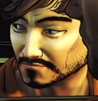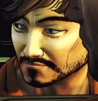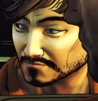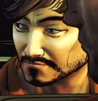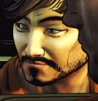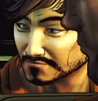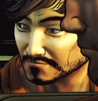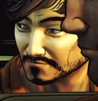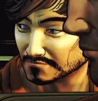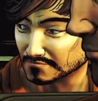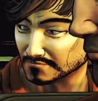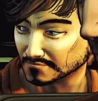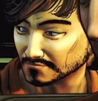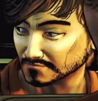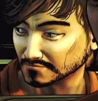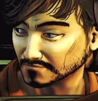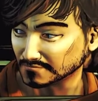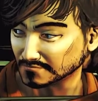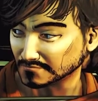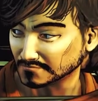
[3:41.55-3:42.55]

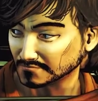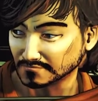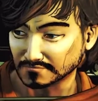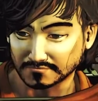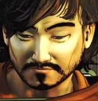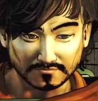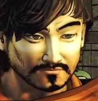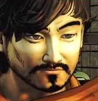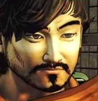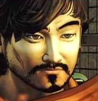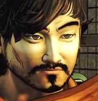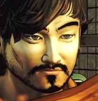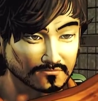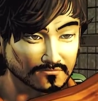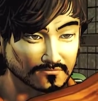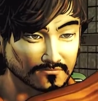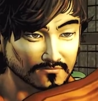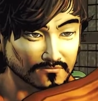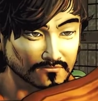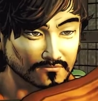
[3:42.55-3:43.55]

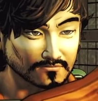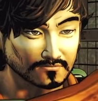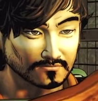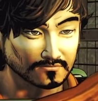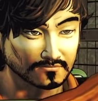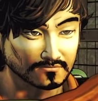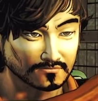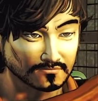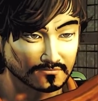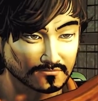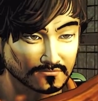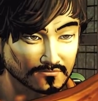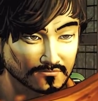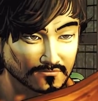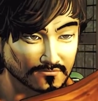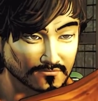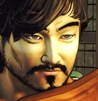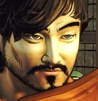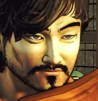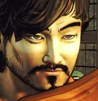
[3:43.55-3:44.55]

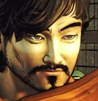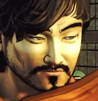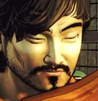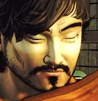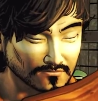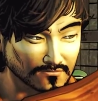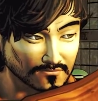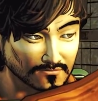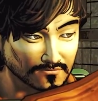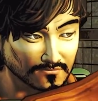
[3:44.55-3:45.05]
No words are spoken by the person on screen.